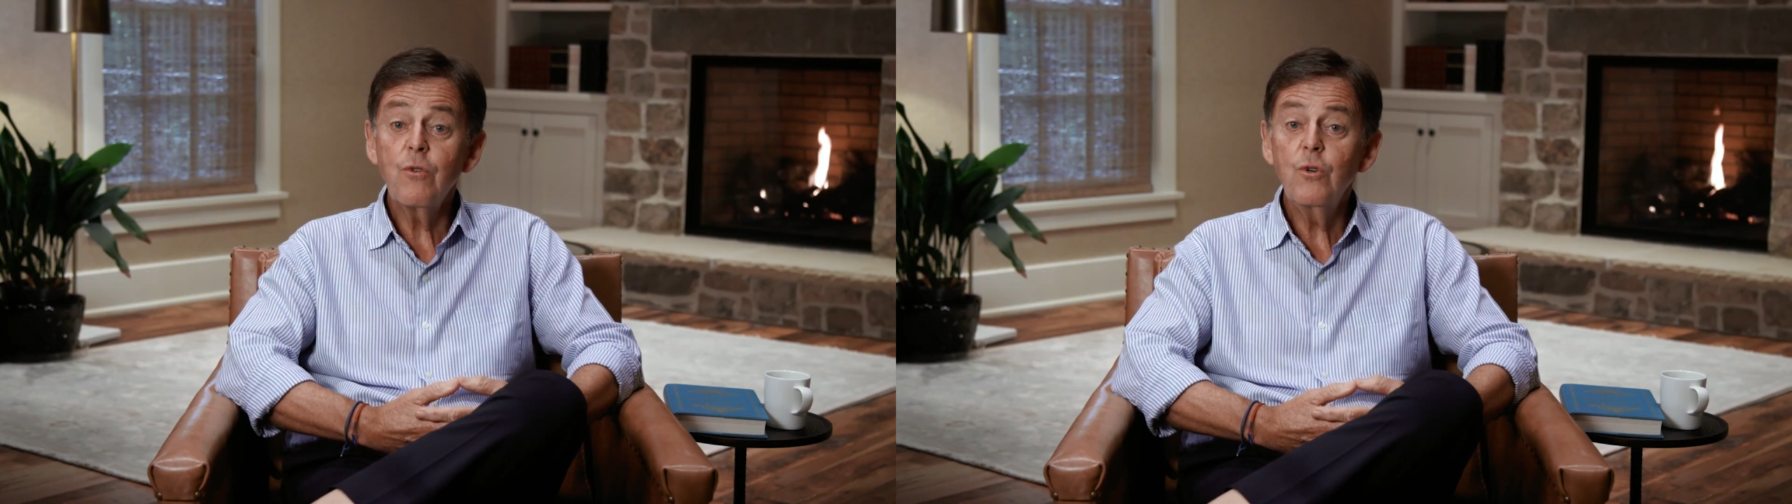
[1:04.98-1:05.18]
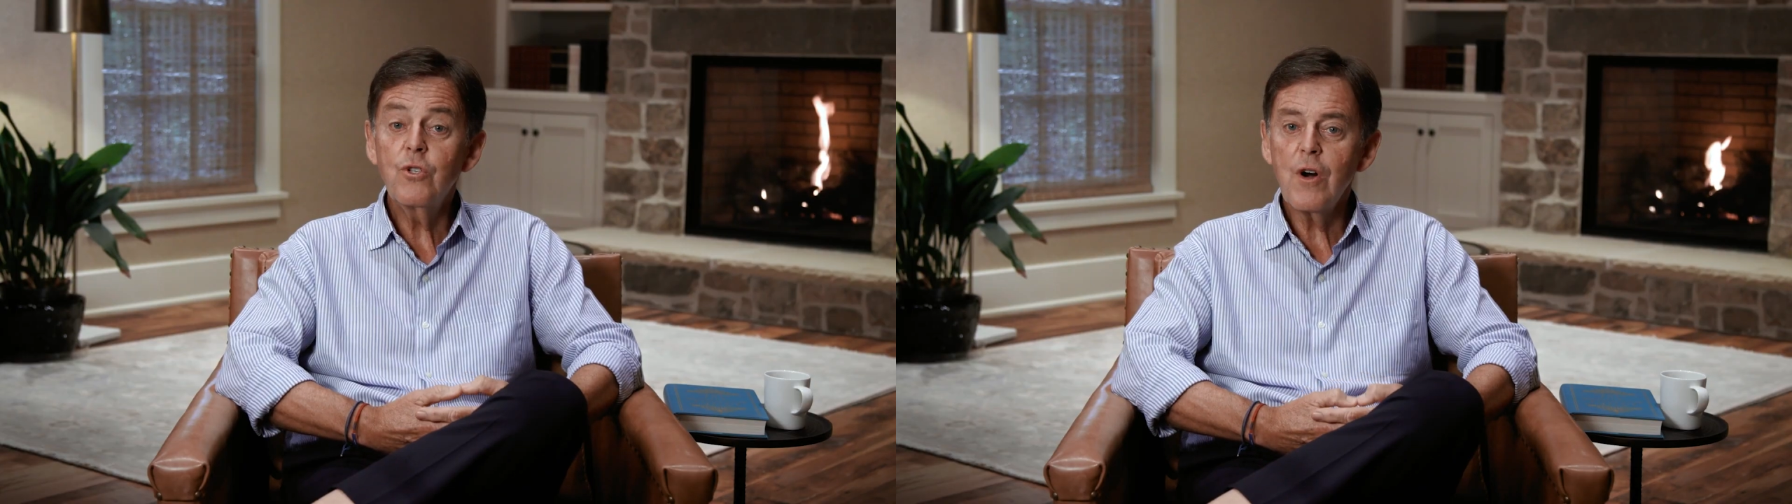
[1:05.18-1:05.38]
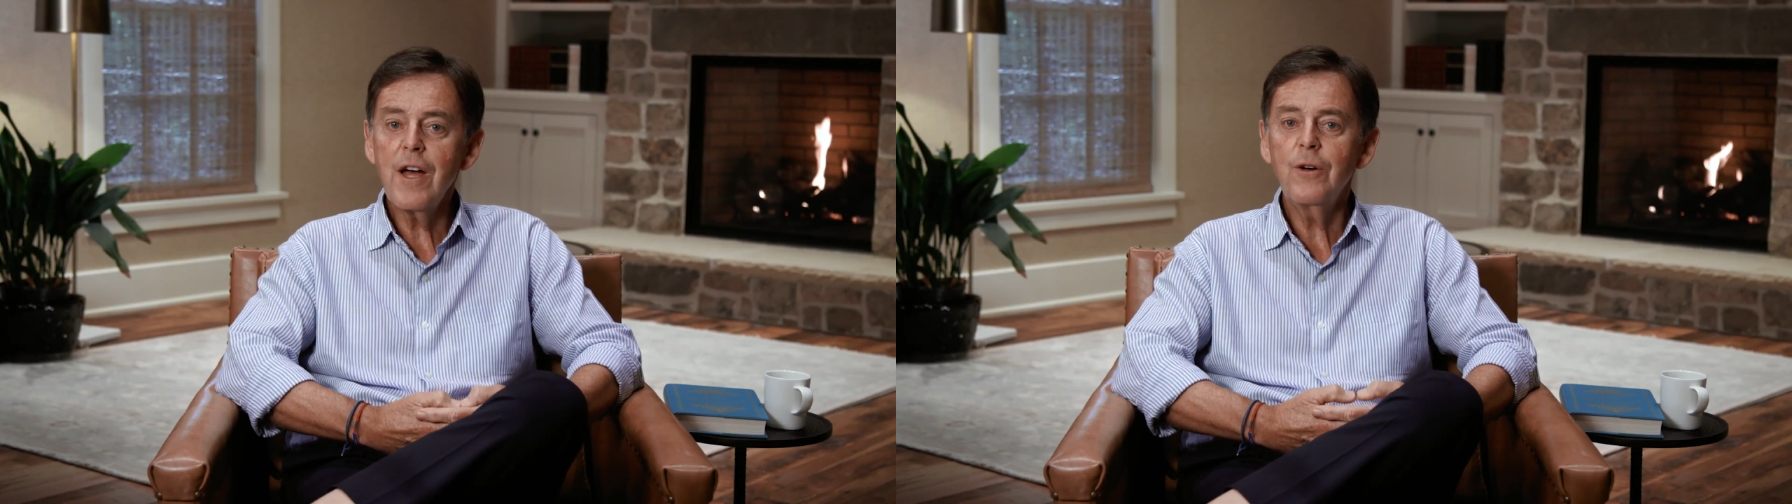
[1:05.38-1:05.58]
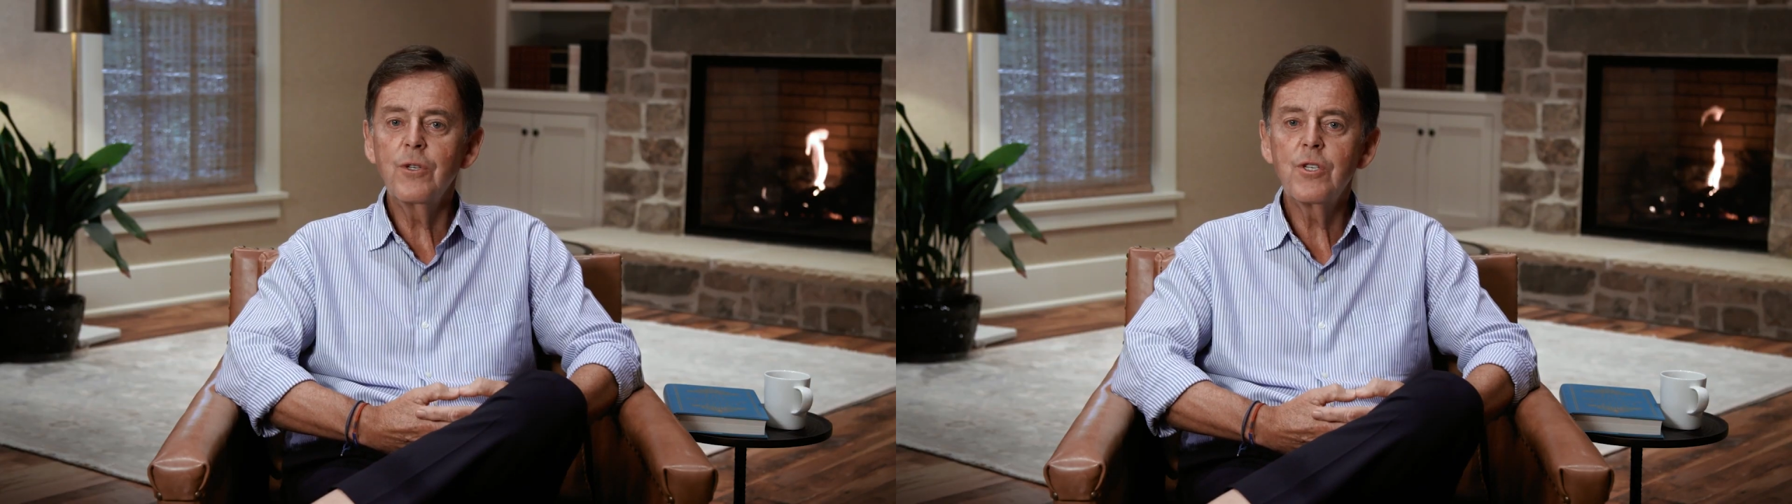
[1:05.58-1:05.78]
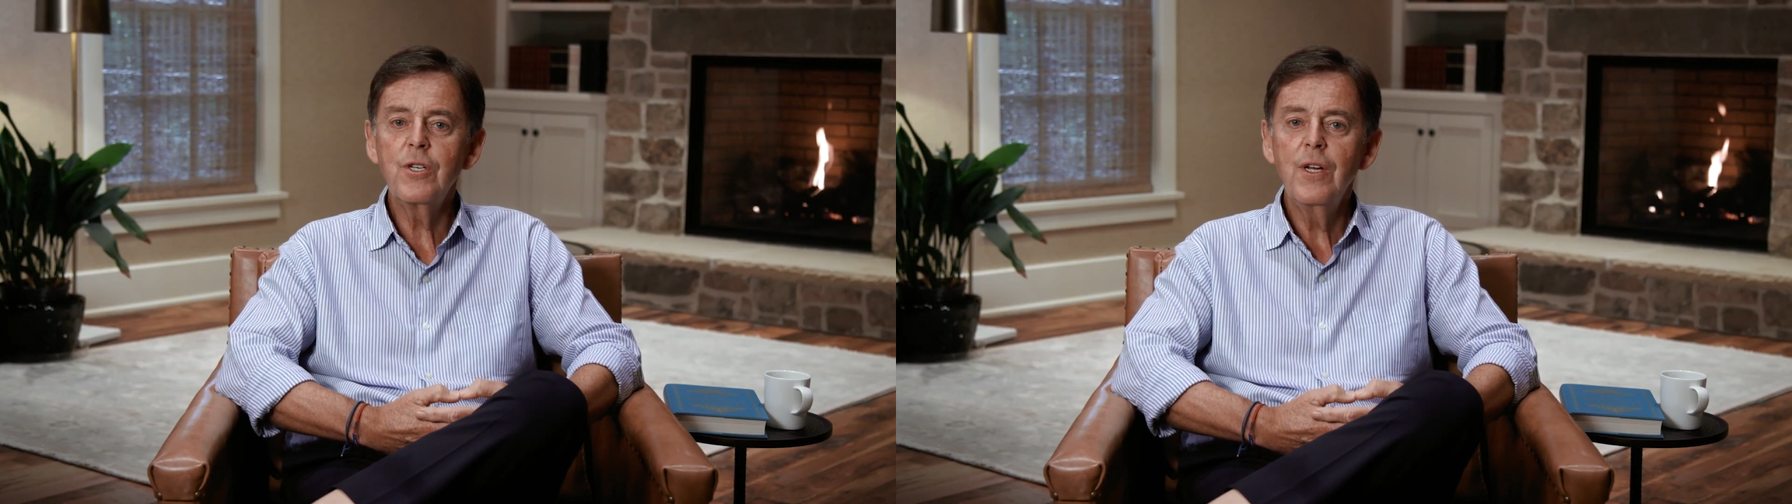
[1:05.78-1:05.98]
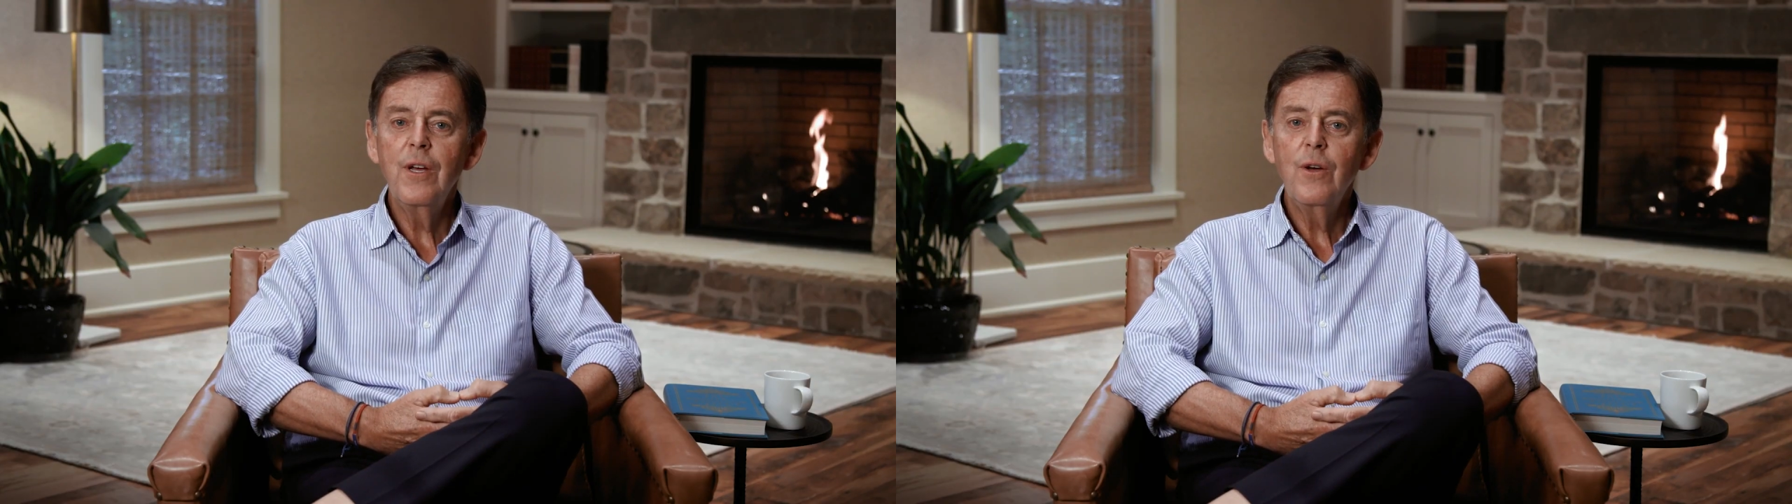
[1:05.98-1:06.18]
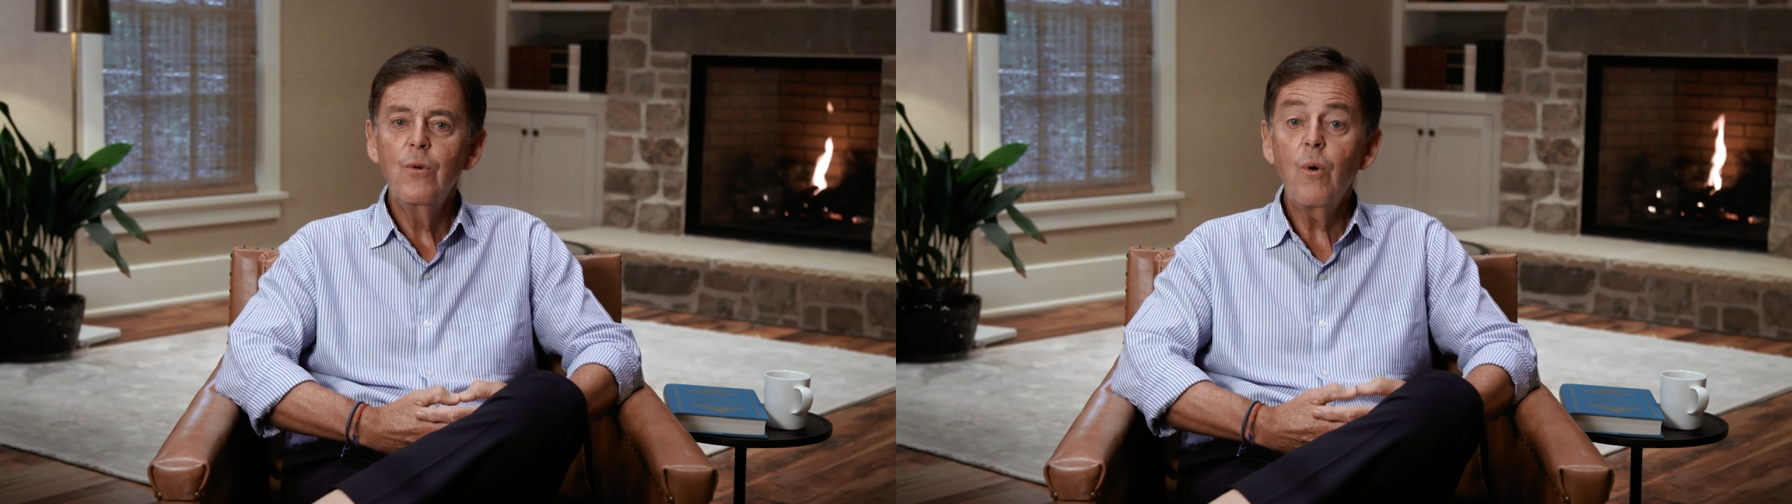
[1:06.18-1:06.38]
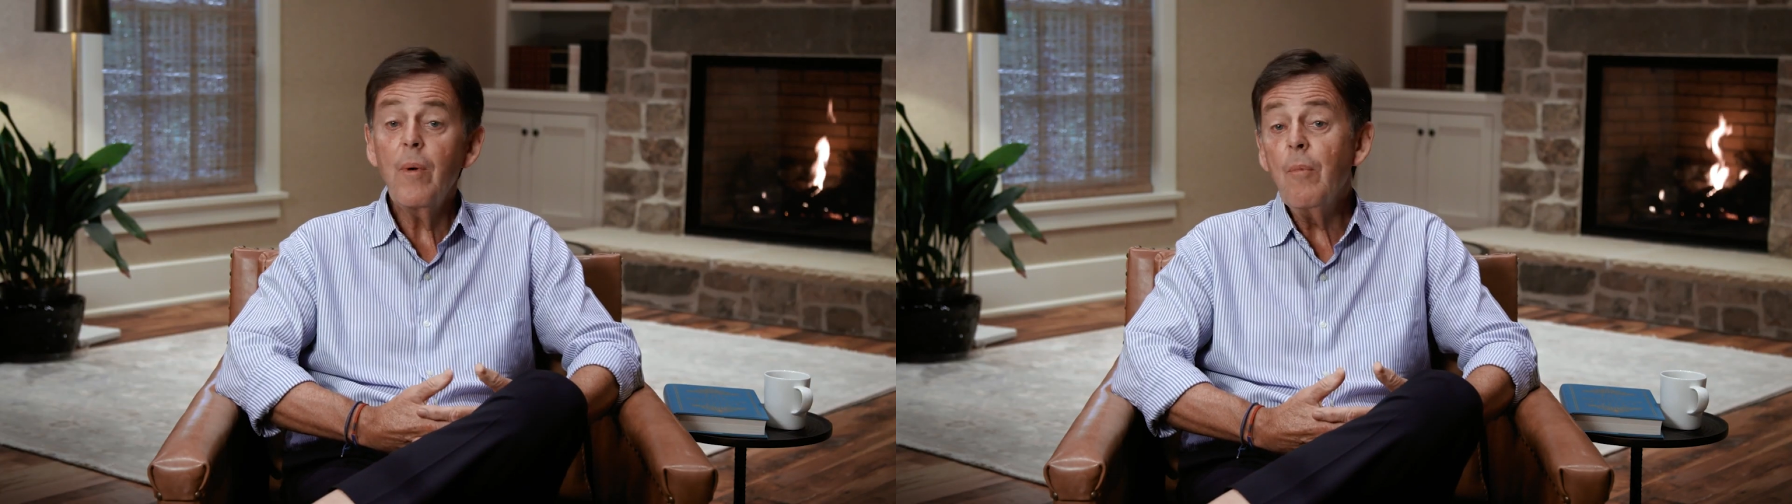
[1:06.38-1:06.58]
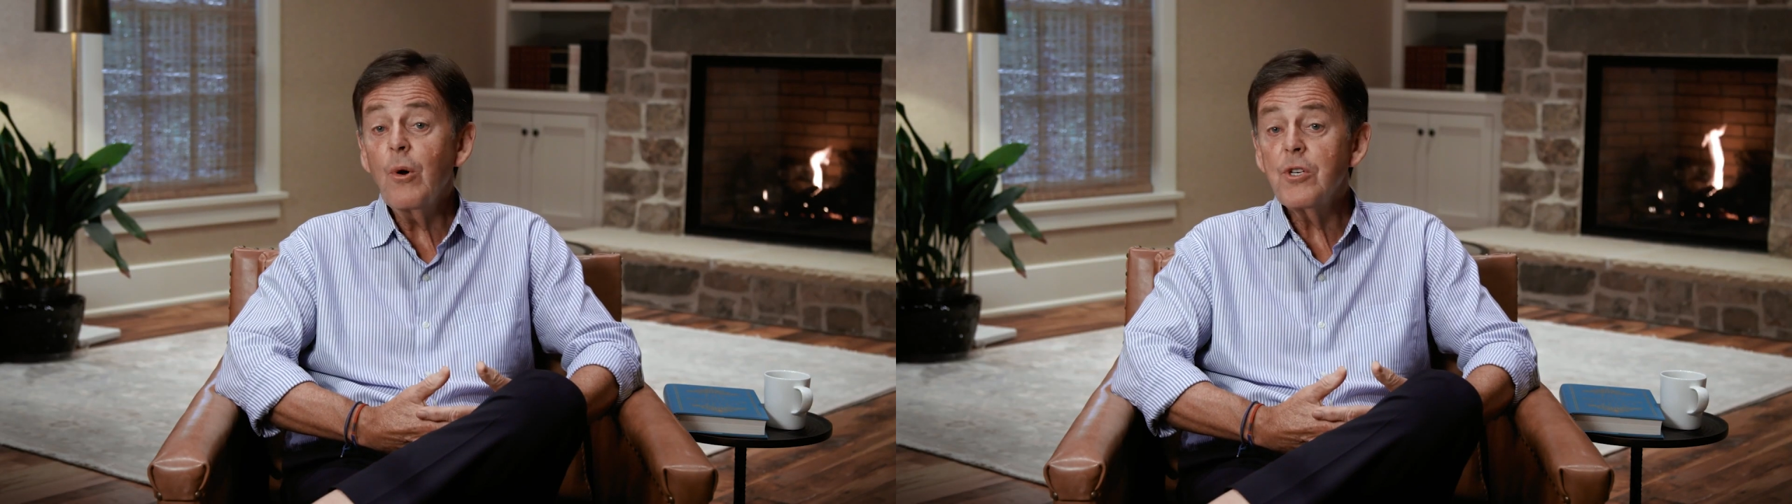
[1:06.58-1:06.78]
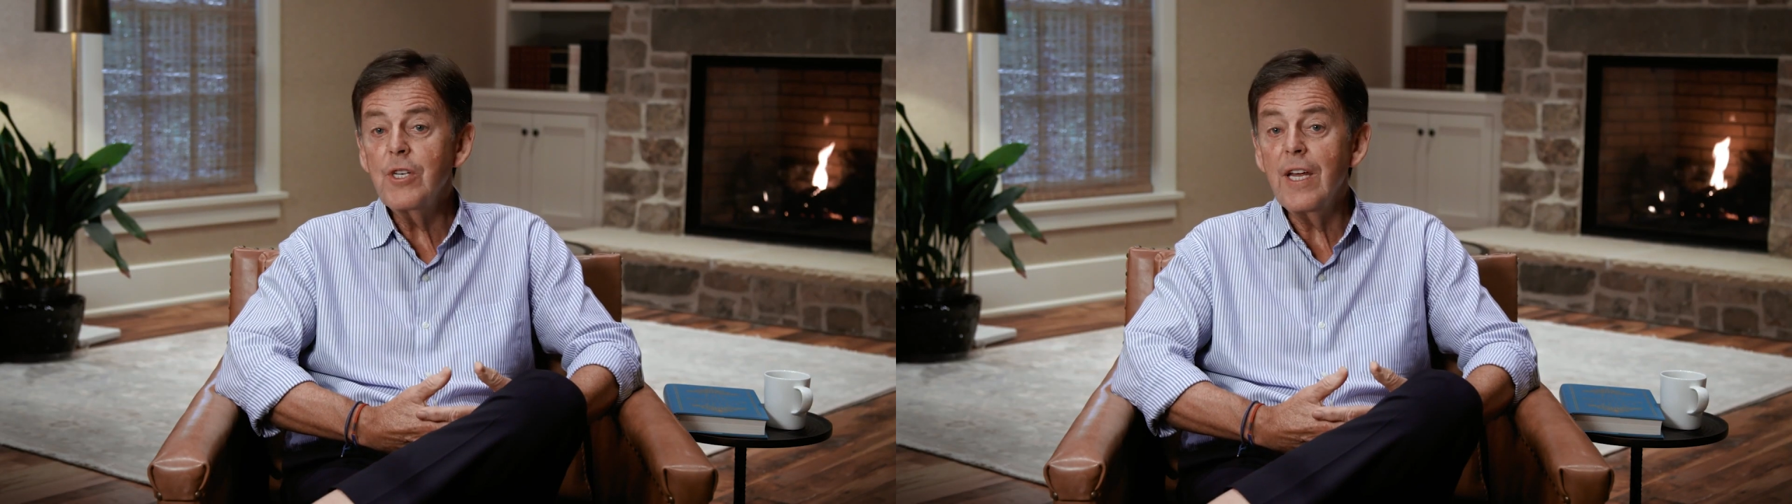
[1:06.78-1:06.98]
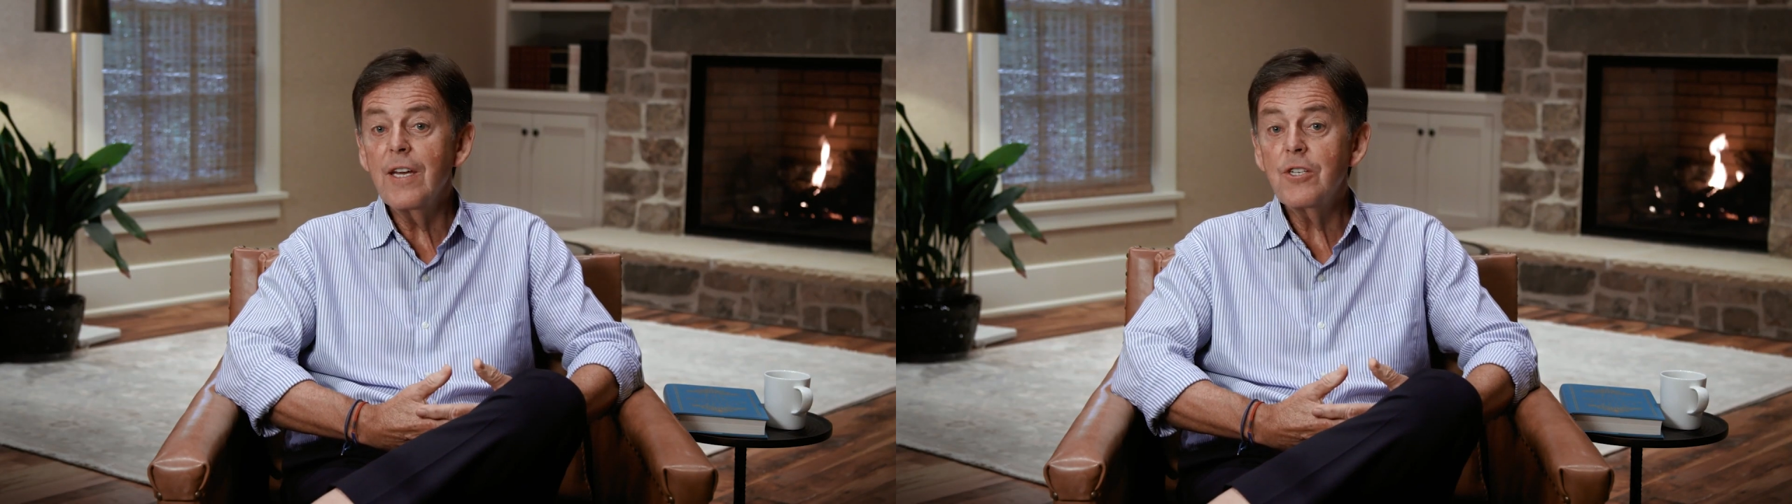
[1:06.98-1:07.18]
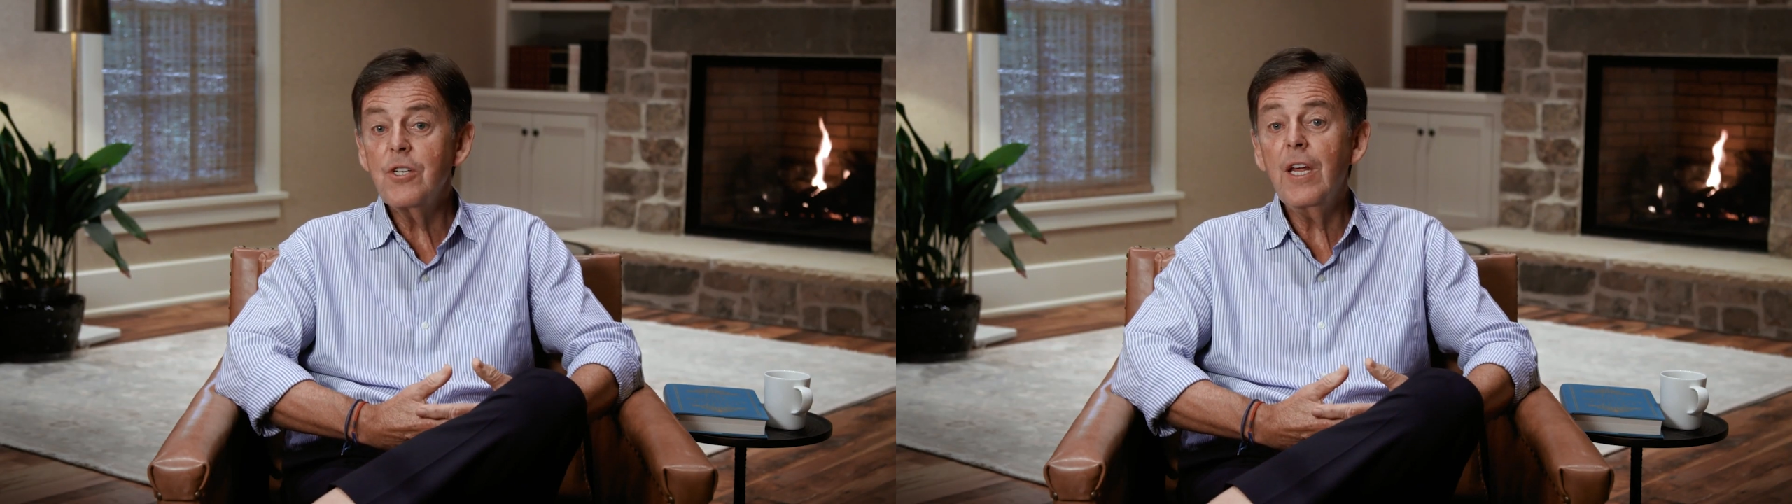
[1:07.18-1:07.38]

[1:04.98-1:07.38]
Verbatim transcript: through trials, what we most need is